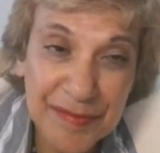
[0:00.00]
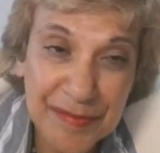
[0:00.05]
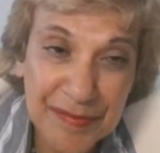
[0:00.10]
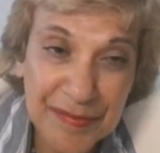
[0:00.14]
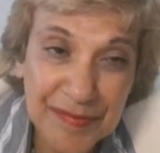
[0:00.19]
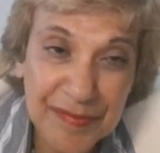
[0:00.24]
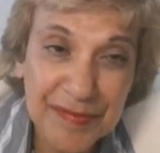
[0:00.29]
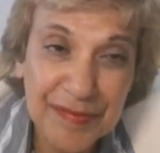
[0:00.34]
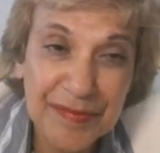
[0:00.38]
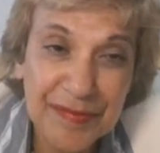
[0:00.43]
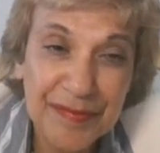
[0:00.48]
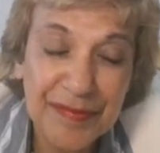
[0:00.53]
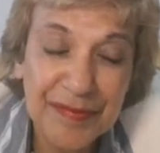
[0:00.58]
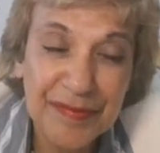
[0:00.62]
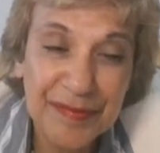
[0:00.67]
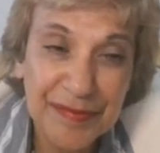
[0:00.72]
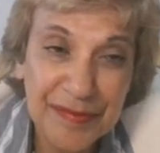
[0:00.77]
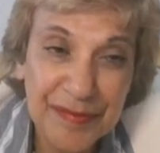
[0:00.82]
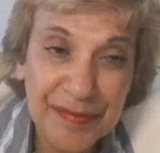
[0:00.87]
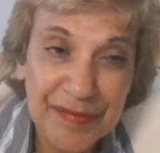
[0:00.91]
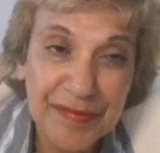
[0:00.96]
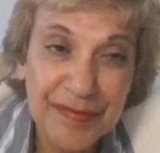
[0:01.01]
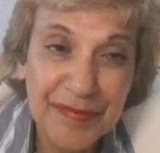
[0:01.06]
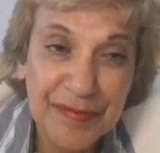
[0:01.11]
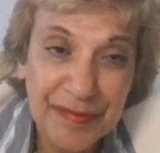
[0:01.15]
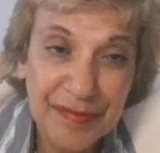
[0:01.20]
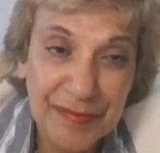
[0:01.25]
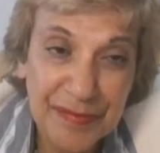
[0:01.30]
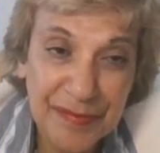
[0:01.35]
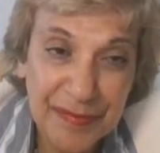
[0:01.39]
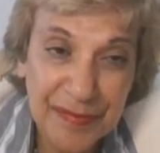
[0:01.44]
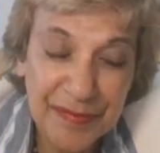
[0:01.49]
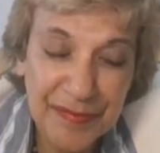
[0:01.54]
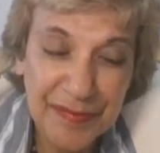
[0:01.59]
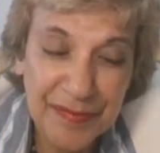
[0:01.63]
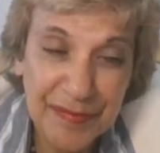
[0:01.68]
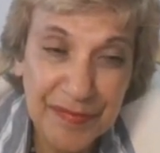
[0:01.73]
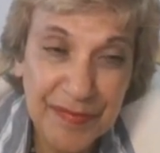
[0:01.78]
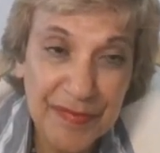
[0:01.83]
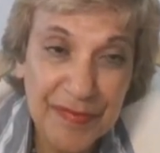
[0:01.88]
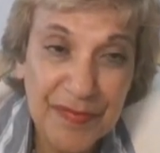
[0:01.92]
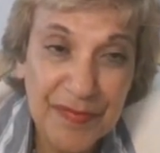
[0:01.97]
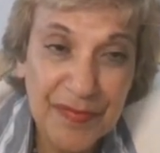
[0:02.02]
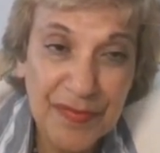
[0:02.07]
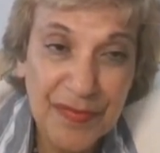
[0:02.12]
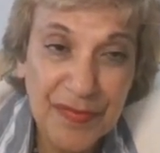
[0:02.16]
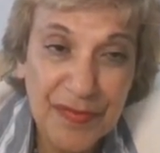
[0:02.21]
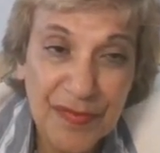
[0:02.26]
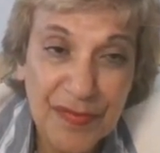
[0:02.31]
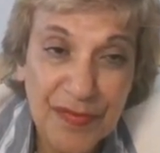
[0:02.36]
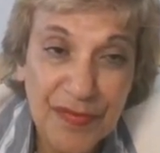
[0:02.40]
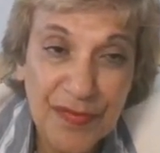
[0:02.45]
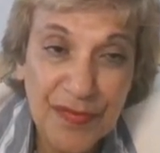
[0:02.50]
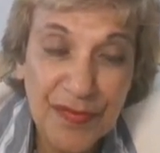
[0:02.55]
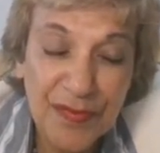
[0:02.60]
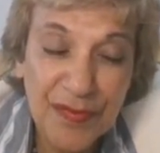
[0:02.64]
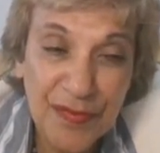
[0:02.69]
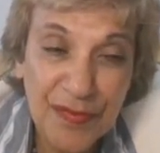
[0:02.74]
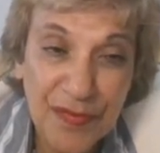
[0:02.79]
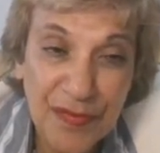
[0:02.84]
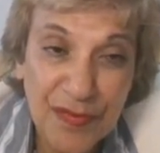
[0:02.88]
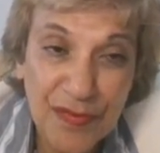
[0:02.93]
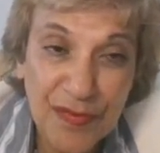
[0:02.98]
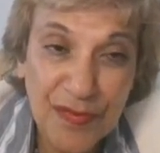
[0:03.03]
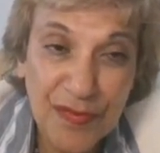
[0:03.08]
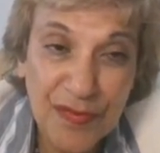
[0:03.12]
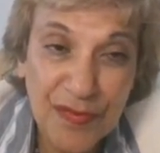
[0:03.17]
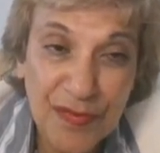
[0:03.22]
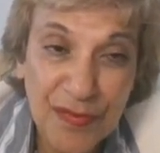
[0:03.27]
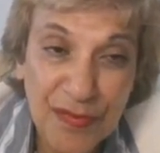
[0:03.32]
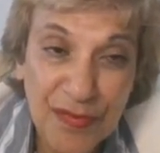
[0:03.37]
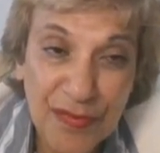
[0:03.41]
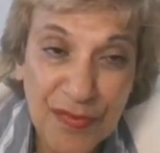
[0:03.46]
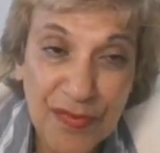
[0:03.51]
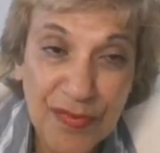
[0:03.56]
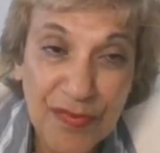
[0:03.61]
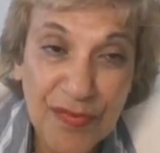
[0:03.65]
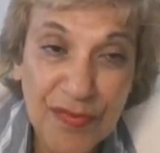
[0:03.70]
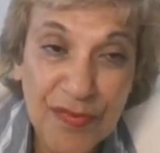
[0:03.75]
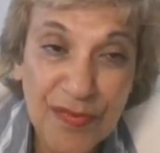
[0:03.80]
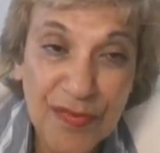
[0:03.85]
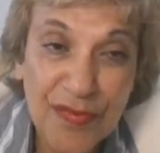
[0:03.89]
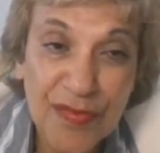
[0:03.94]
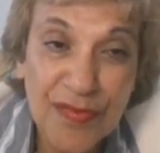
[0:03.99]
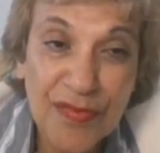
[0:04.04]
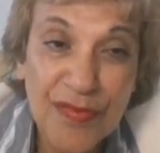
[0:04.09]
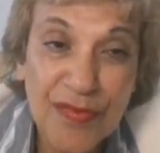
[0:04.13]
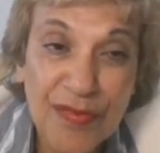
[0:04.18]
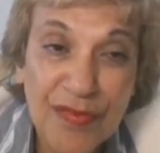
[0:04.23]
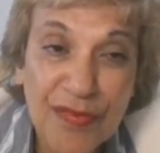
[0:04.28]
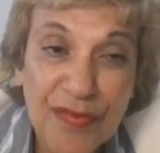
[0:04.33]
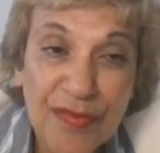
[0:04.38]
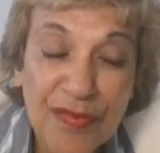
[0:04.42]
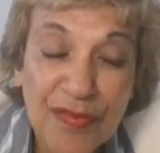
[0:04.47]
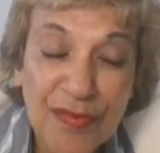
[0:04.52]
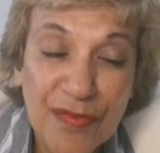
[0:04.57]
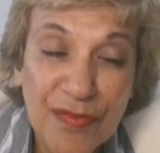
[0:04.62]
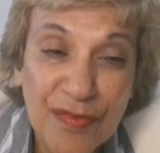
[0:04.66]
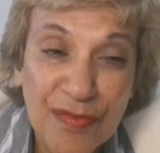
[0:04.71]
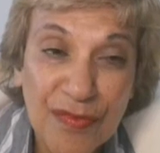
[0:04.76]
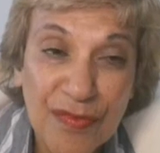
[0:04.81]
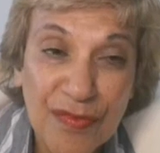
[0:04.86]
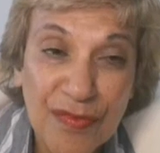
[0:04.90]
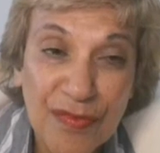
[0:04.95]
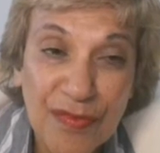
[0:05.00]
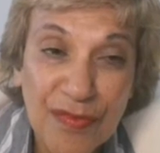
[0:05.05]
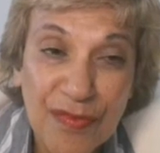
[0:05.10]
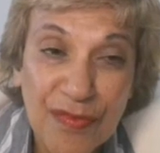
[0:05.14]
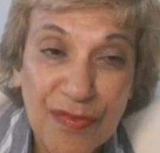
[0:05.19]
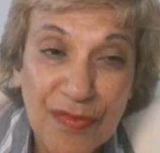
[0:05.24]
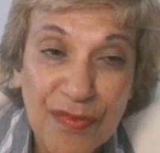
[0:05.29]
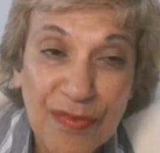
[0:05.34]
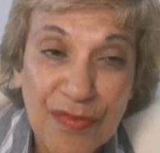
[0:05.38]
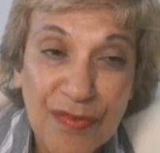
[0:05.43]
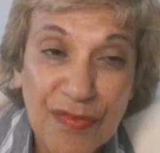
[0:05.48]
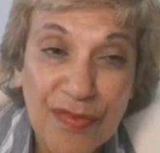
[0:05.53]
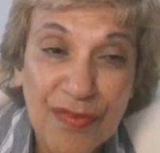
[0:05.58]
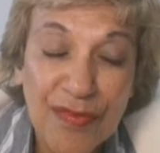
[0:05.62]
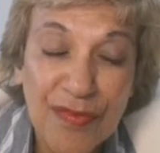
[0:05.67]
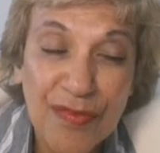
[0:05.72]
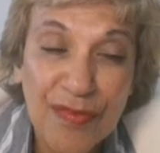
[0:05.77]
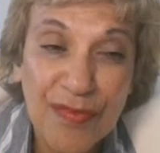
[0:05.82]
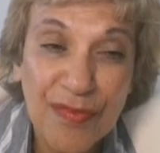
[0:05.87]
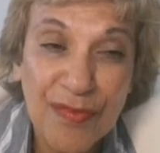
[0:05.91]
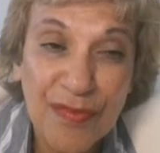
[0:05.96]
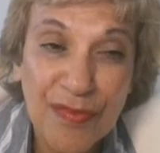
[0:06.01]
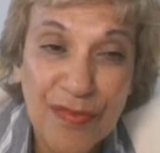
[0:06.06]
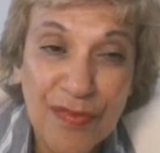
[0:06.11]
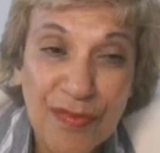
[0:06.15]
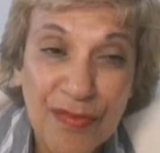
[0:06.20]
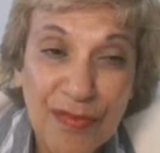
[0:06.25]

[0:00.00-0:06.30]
[no speech]